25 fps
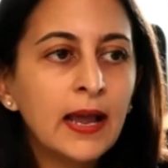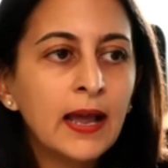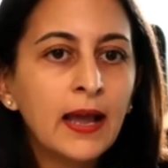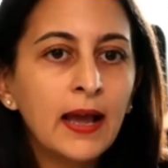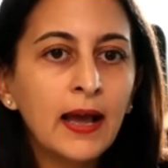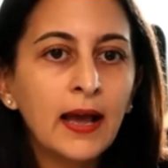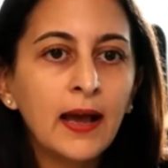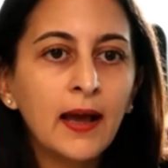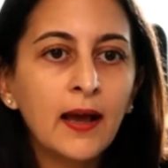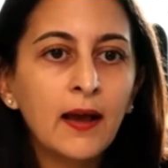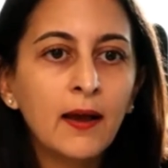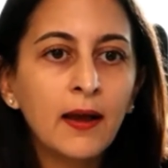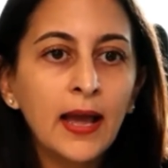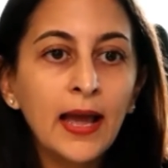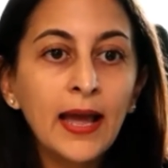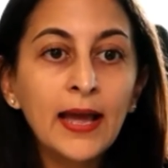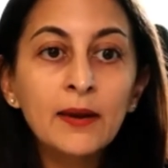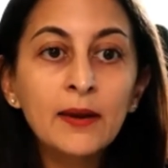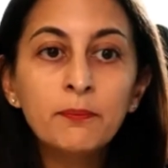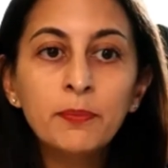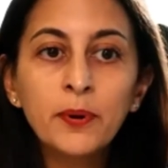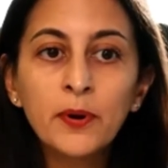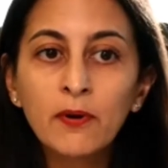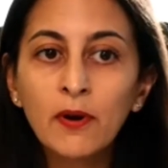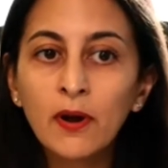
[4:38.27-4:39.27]

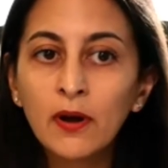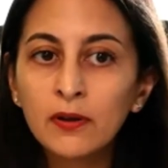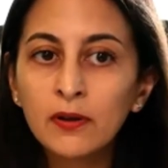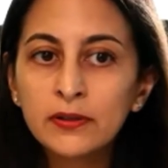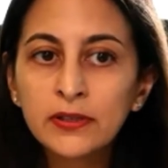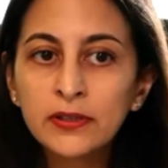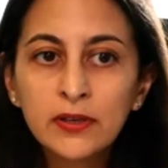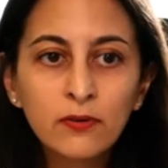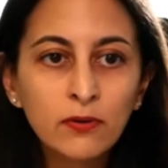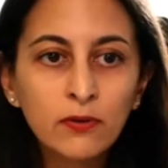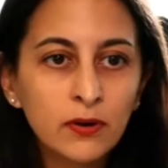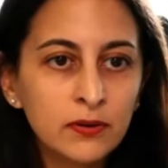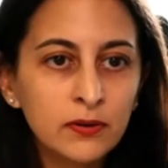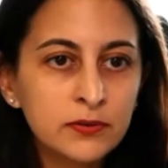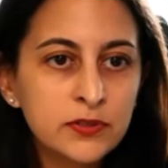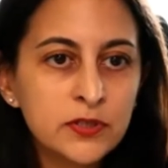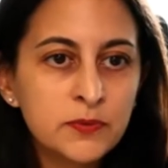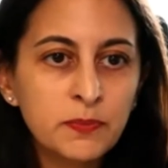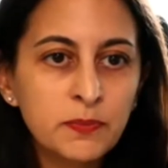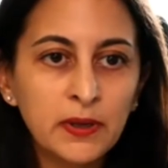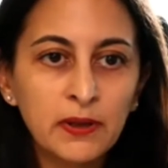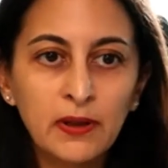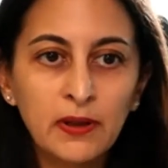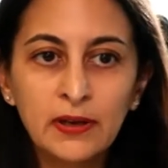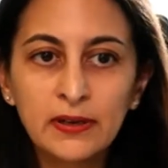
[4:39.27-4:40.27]
And per all the codes,
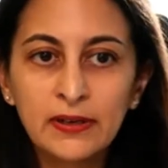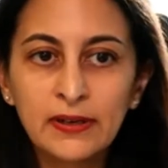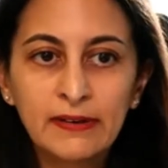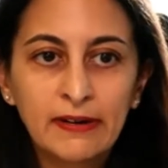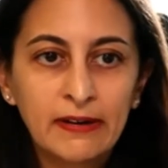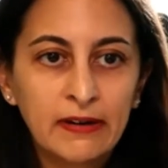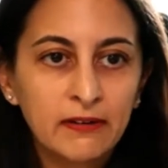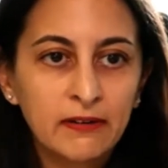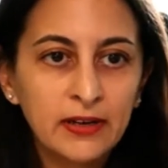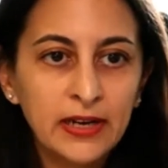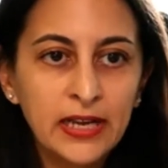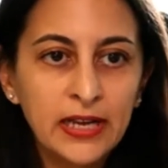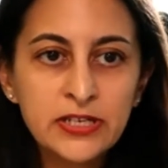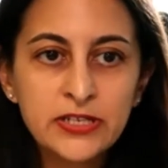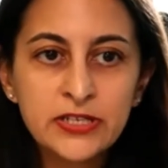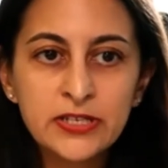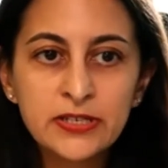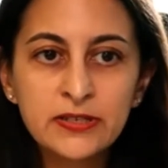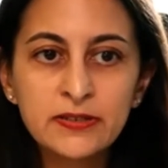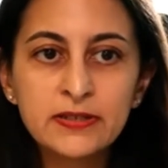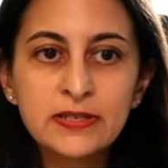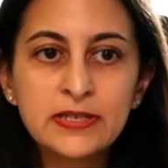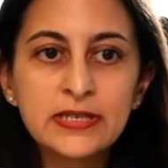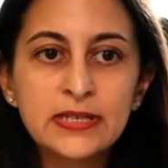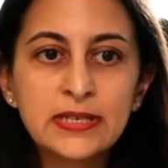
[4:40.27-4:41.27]
per all the
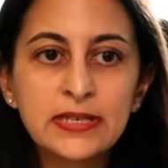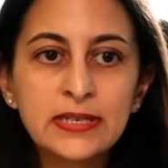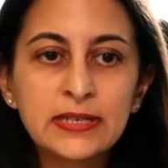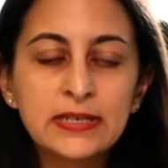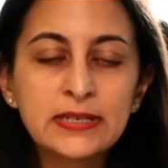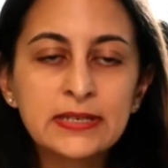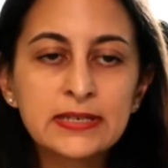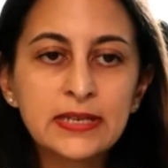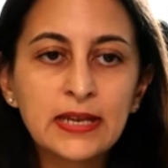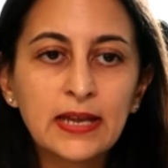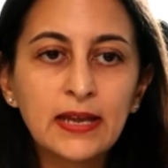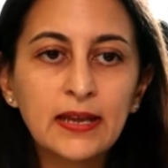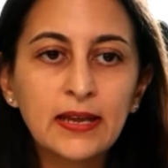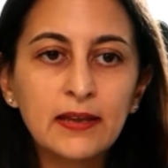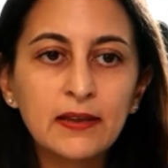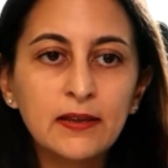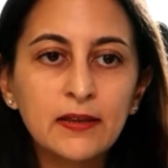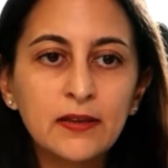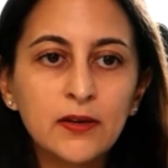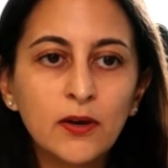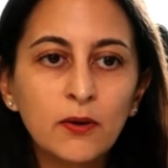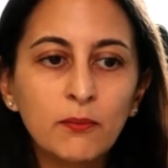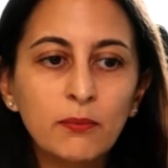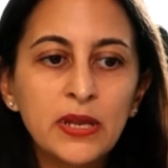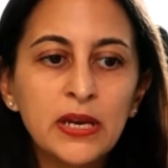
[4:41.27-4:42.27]
regulations and,
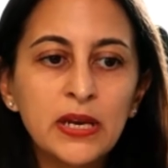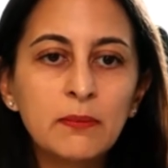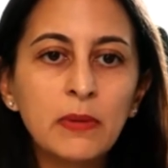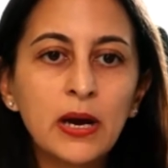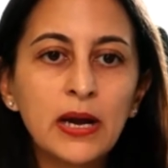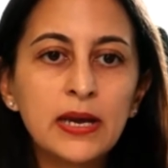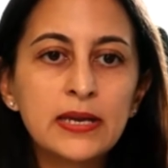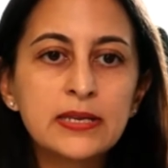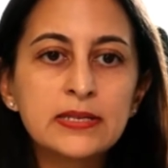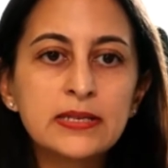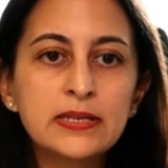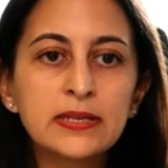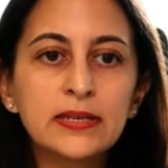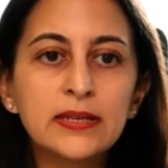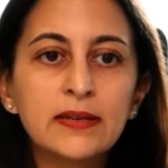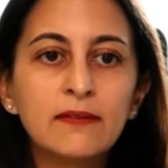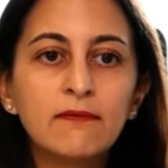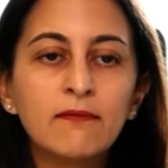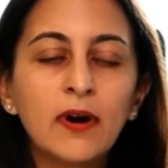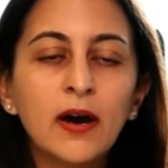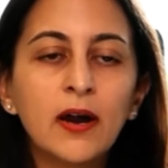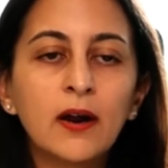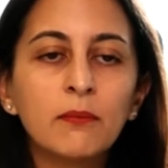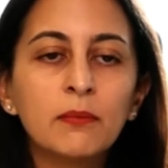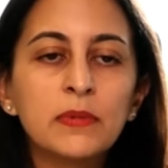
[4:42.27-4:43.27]
minimizing the
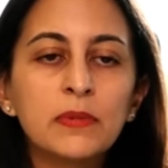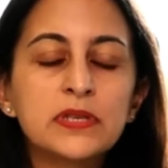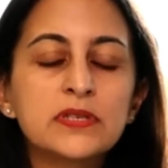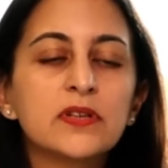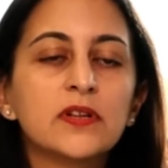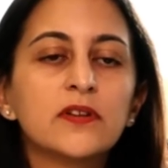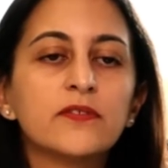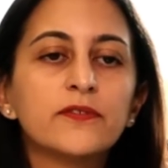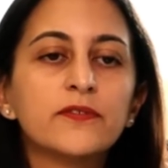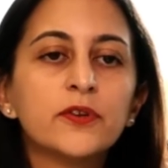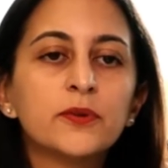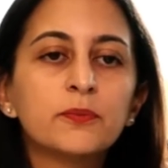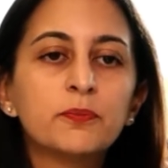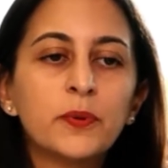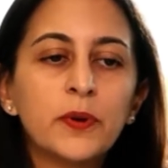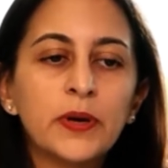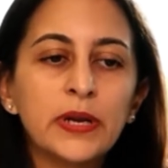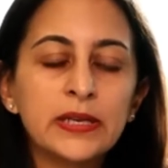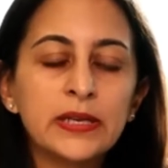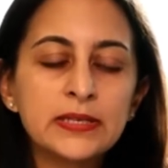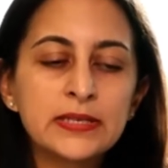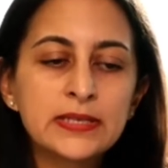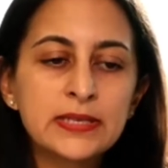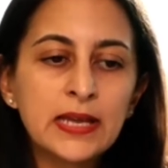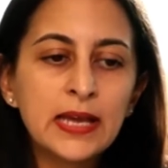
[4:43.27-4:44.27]
environmental
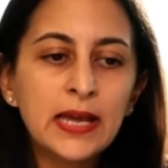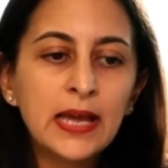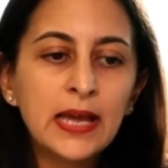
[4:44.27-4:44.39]
footprints.